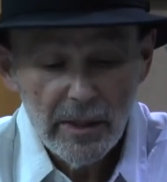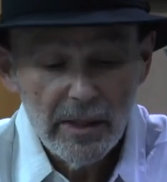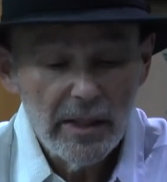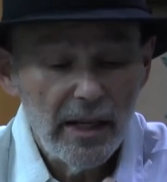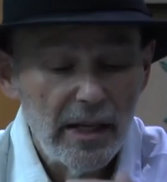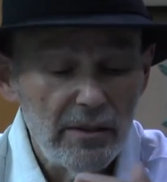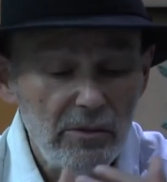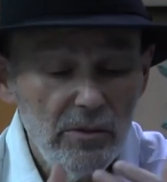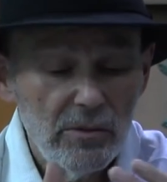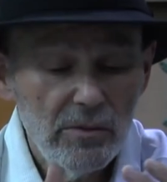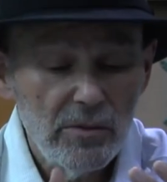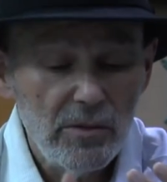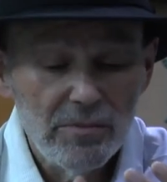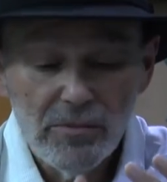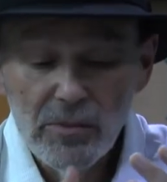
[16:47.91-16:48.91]
And
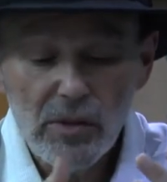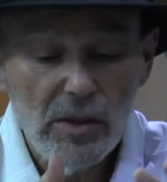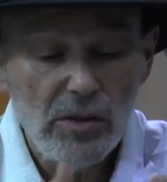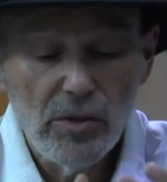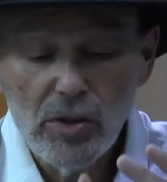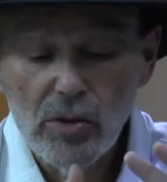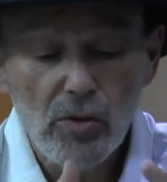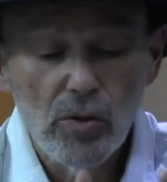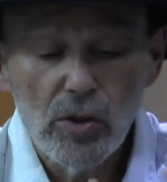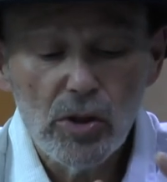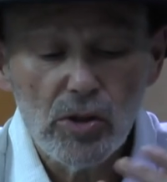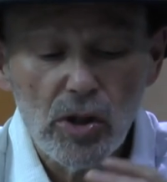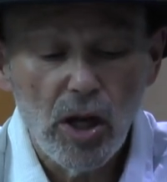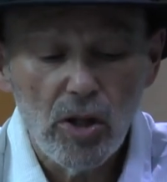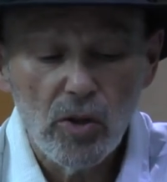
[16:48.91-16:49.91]
you can do
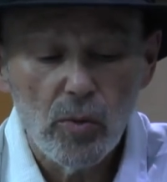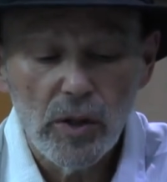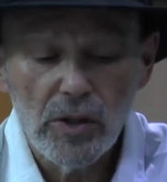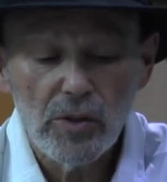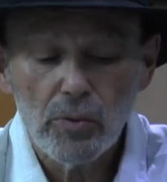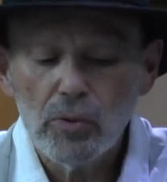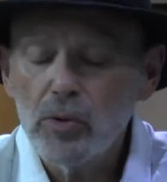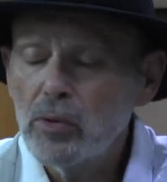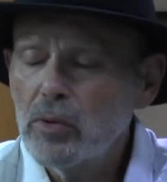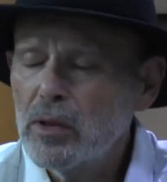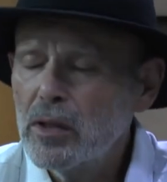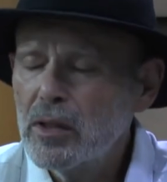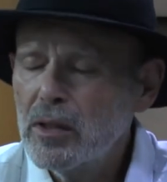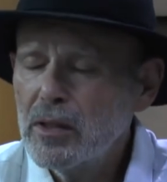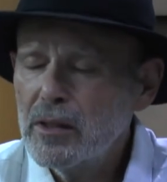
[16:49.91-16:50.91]
this all the way through
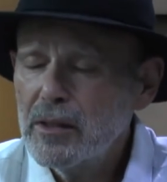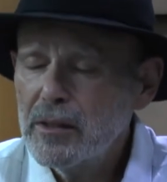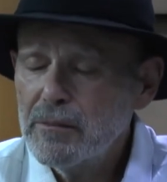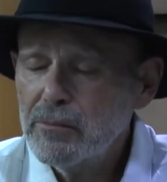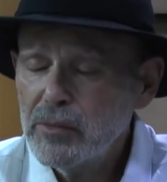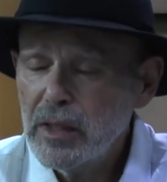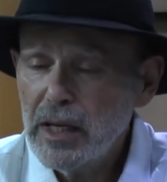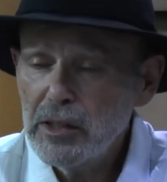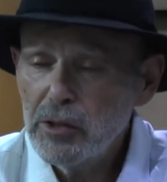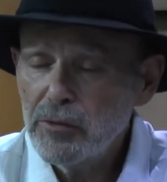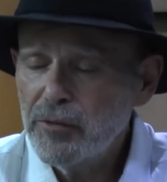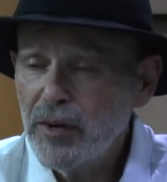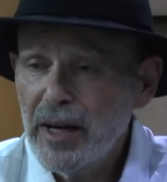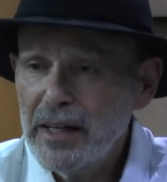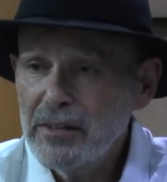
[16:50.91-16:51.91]
then you'll
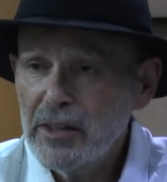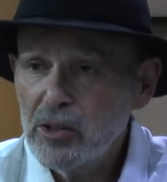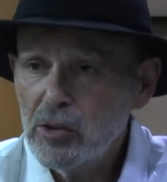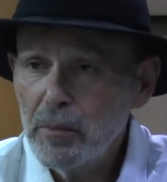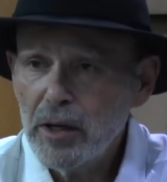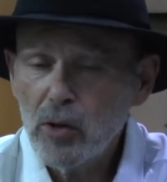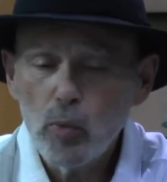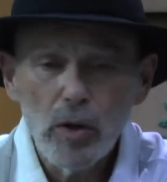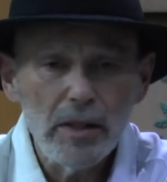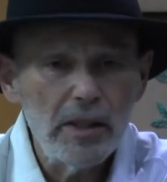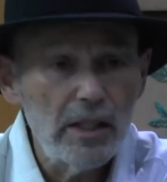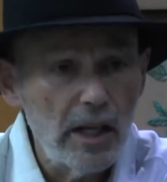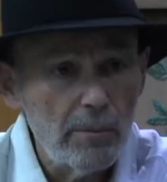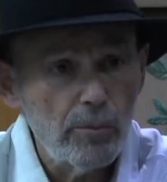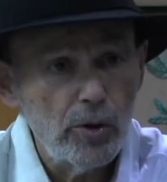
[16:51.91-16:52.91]
find that no matter what
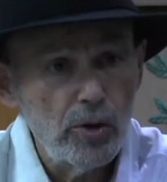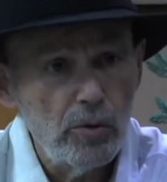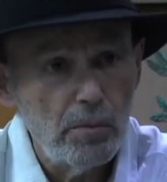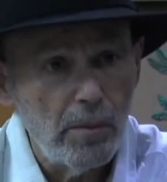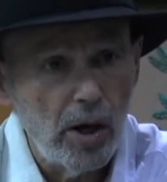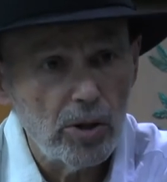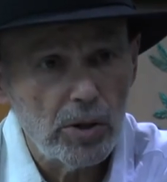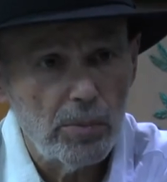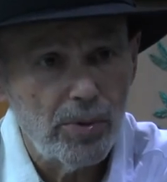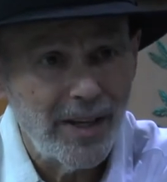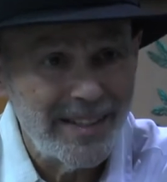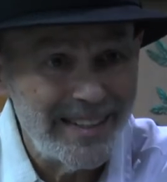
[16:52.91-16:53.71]
number you multiply